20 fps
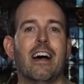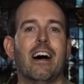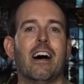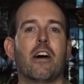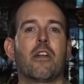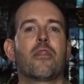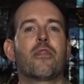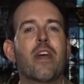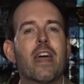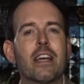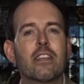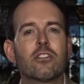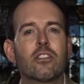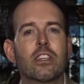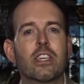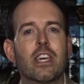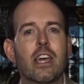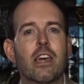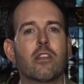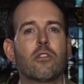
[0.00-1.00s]
Uh,
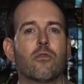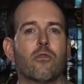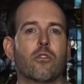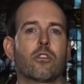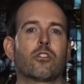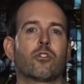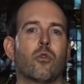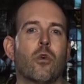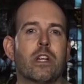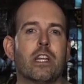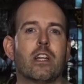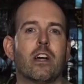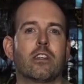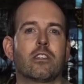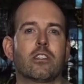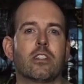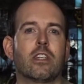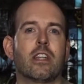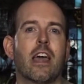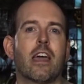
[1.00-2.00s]
thanks again for joining
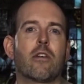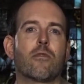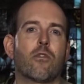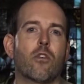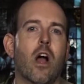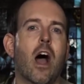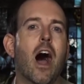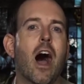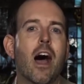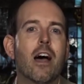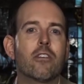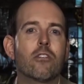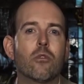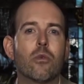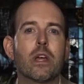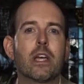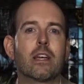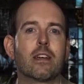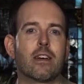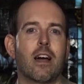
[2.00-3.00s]
us today and for
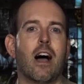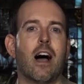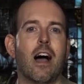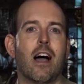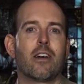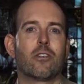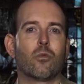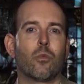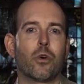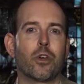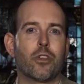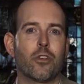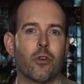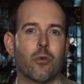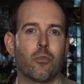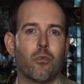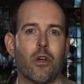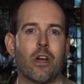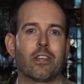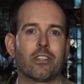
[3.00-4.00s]
honoring God with
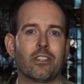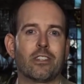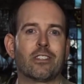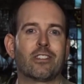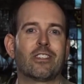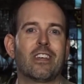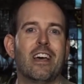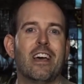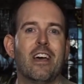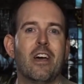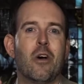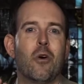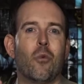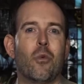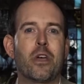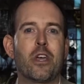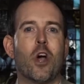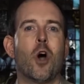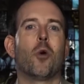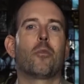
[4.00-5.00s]
your presence.
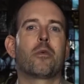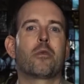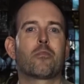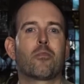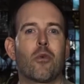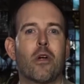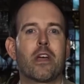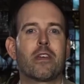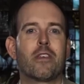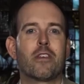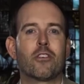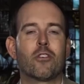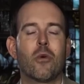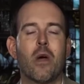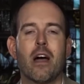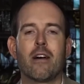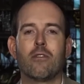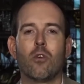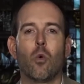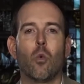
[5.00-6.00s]
We hope and pray that
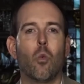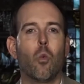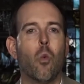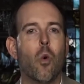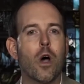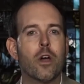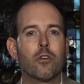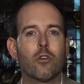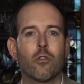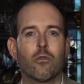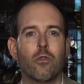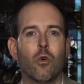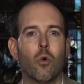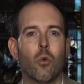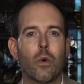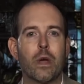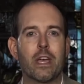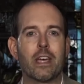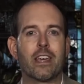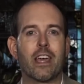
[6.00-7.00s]
you have a
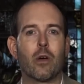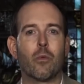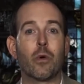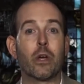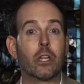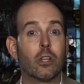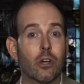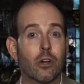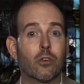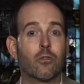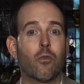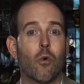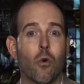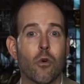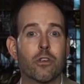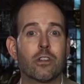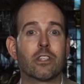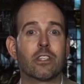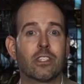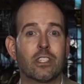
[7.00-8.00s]
wonderful week and we look
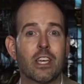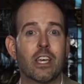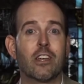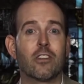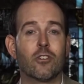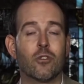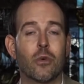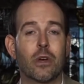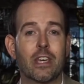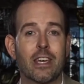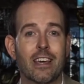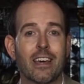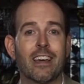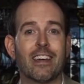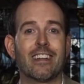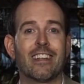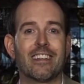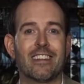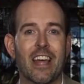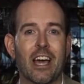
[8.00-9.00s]
forward to seeing you
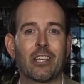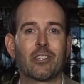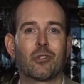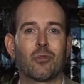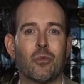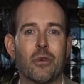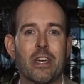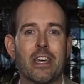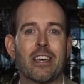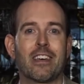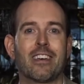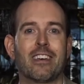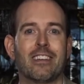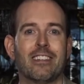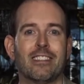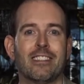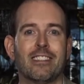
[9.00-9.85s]
again next week.